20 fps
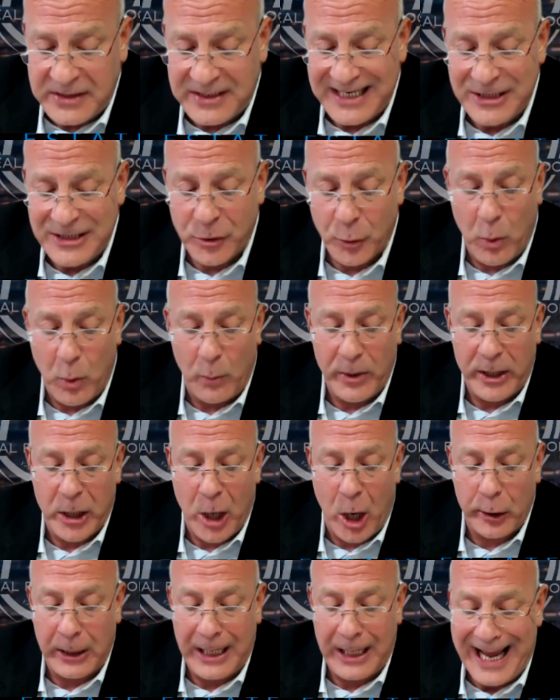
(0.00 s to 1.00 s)
These are what we
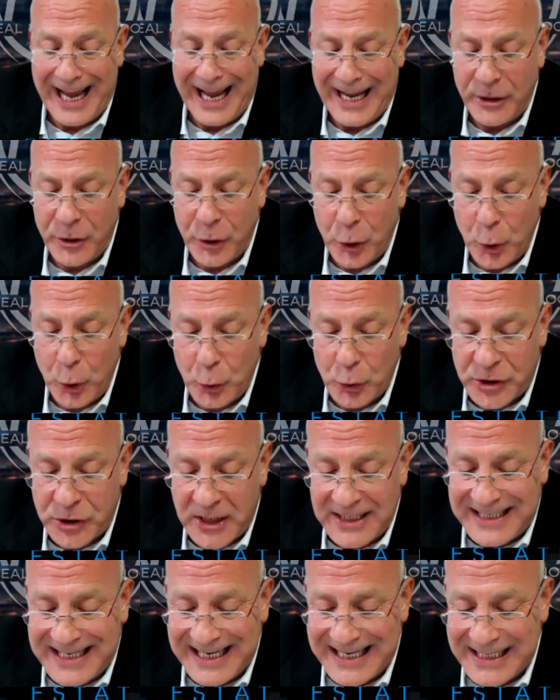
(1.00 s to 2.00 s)
call land use
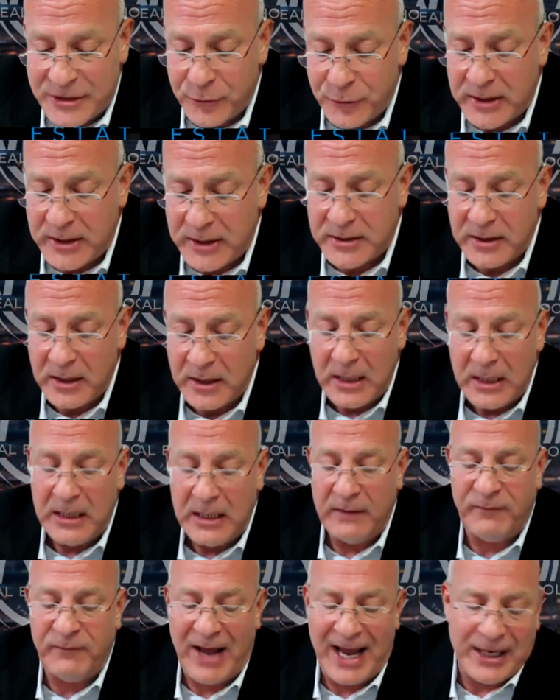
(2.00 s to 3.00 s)
districts.
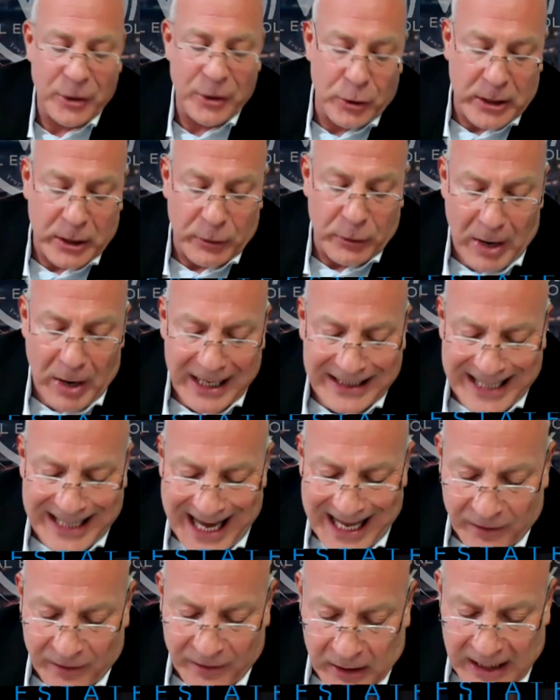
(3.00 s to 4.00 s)
In fact, you can write
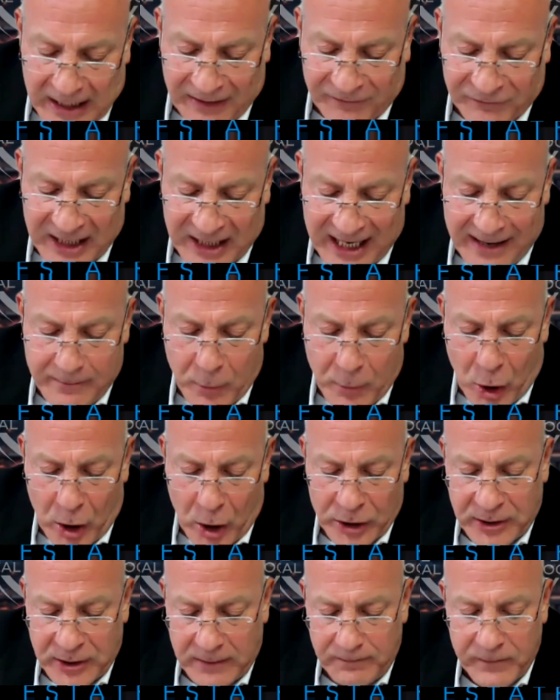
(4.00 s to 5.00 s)
that in the left-hand
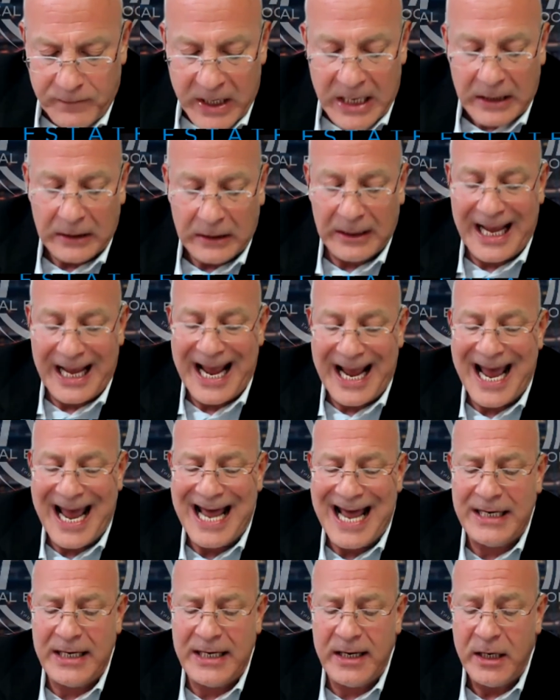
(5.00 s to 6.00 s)
margin.
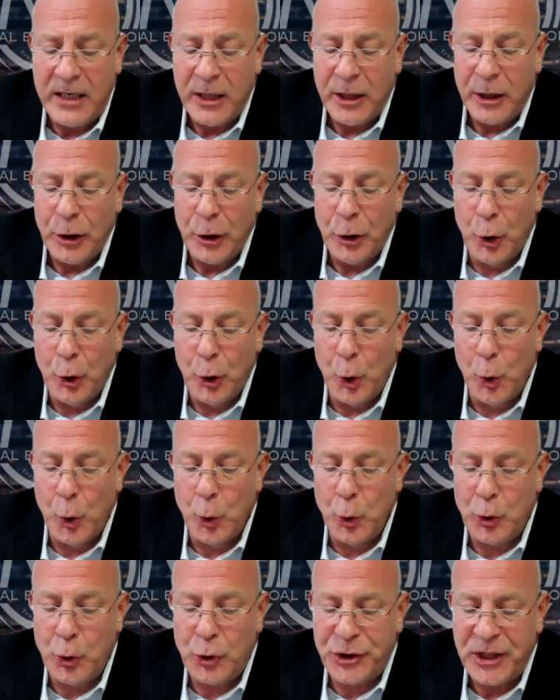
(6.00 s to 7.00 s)
Land
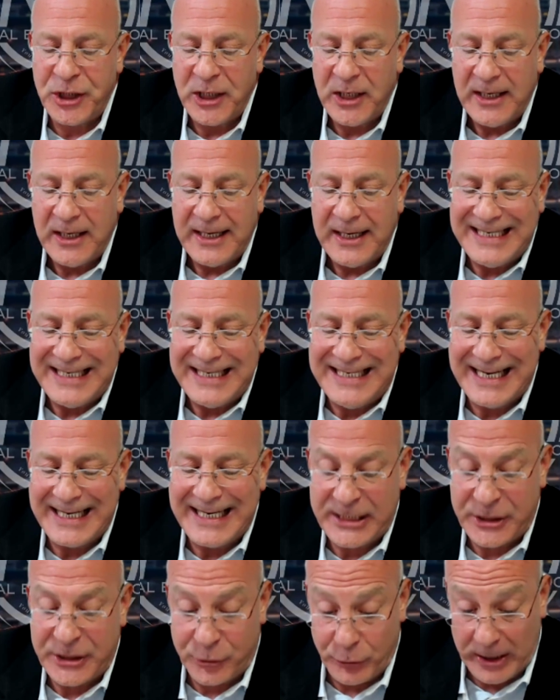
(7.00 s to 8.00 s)
use
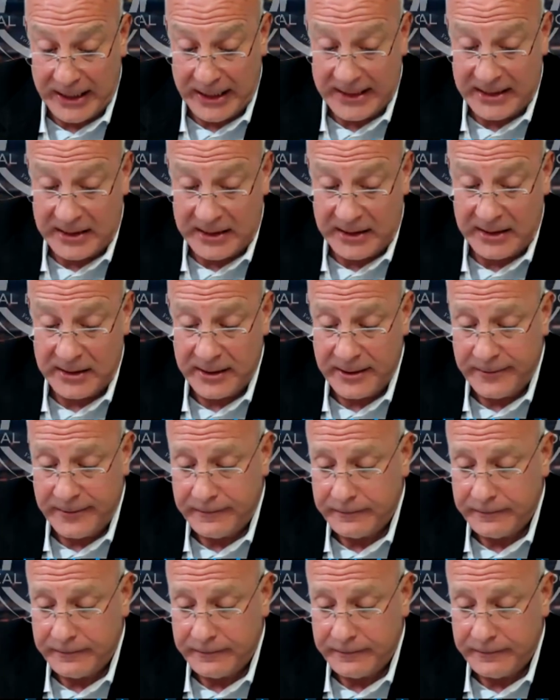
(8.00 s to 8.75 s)
districts.